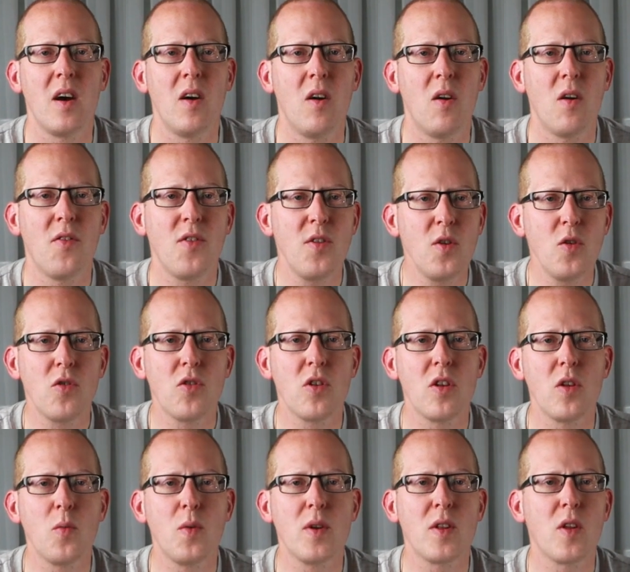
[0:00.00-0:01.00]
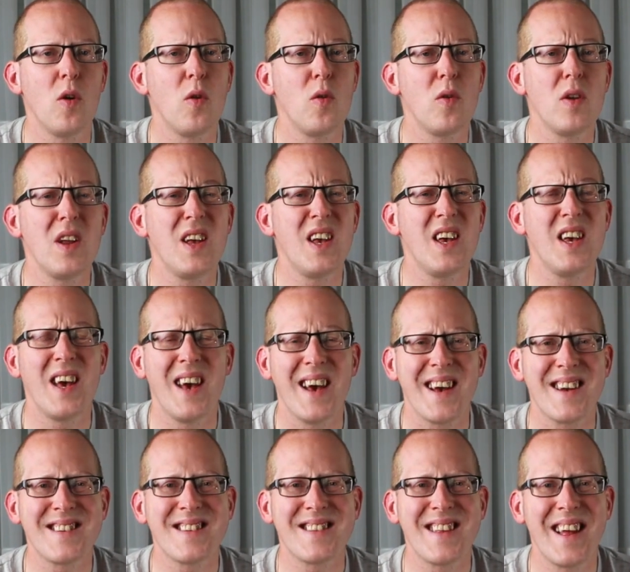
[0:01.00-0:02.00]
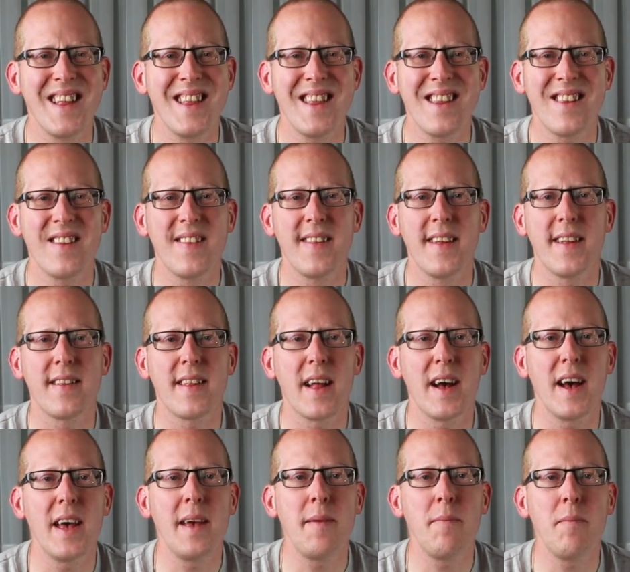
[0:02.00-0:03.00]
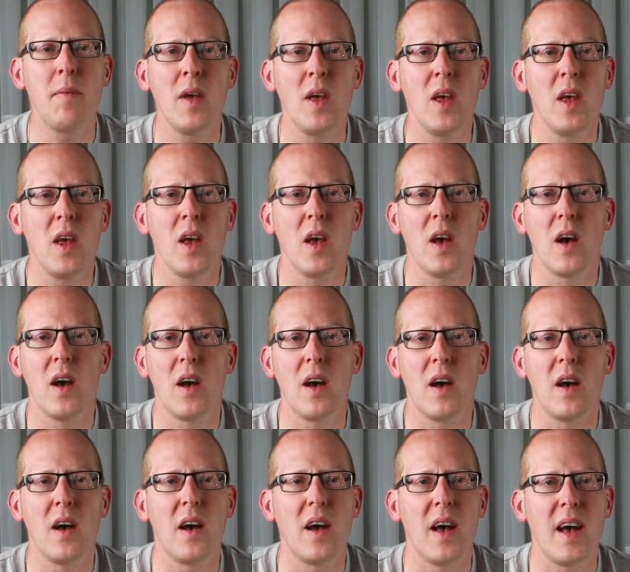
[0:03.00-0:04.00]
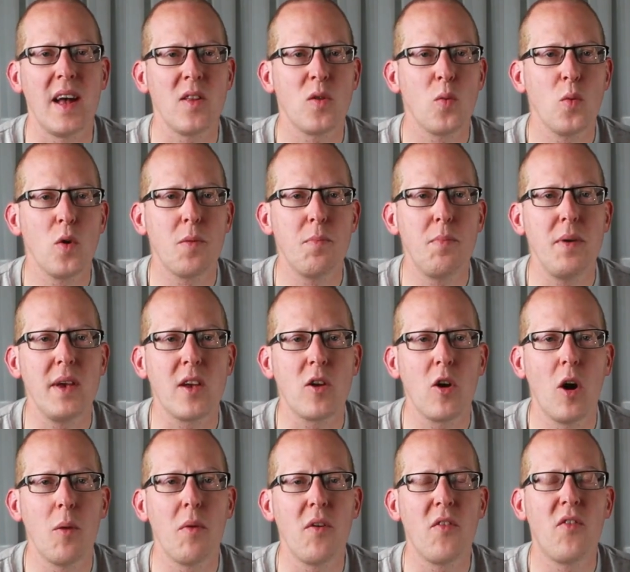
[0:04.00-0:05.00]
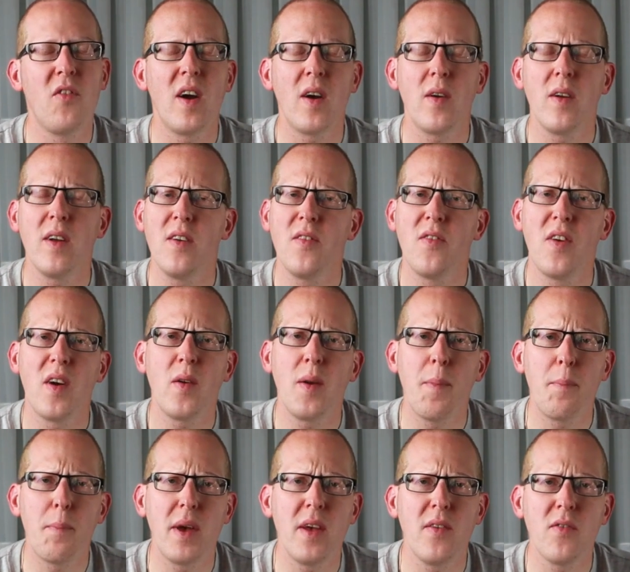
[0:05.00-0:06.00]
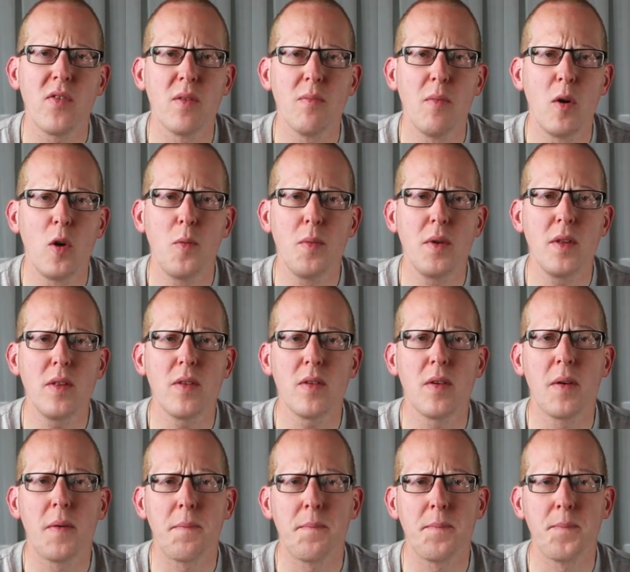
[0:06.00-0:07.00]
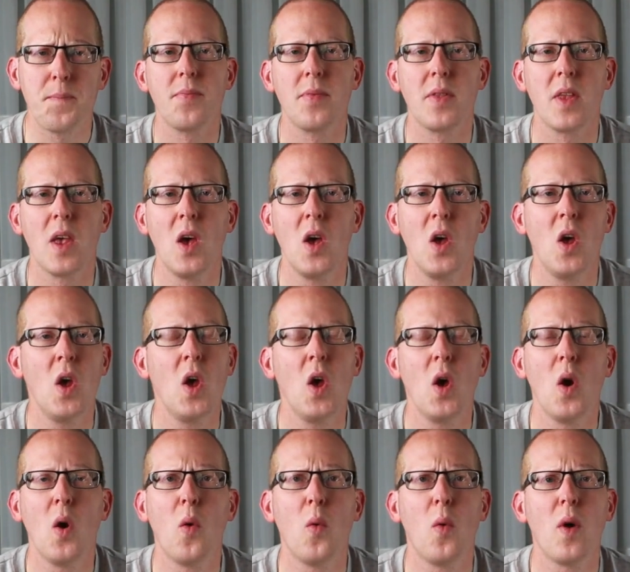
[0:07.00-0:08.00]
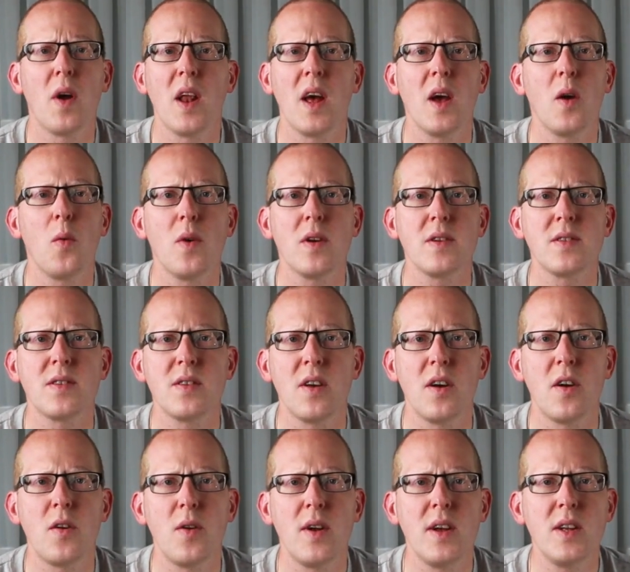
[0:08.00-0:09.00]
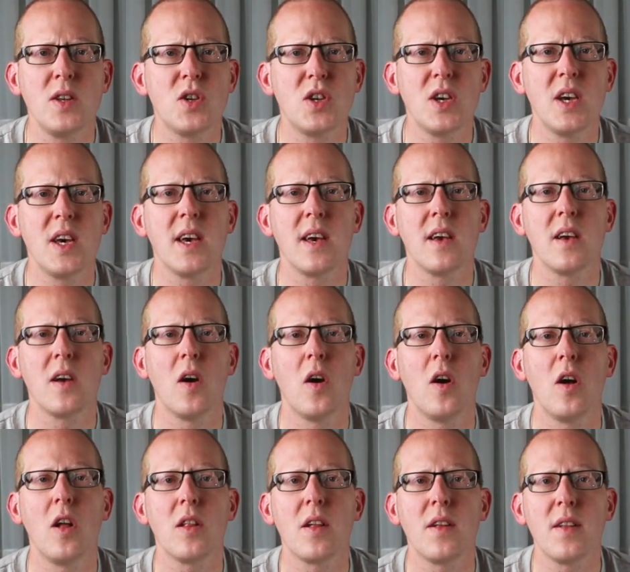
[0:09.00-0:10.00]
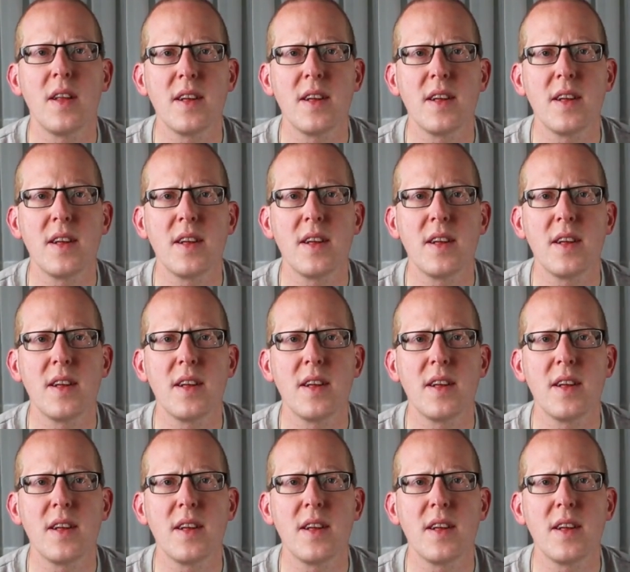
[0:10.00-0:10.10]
A refusal would only extend the time and would become a very, very painful moment. When I was arranging all the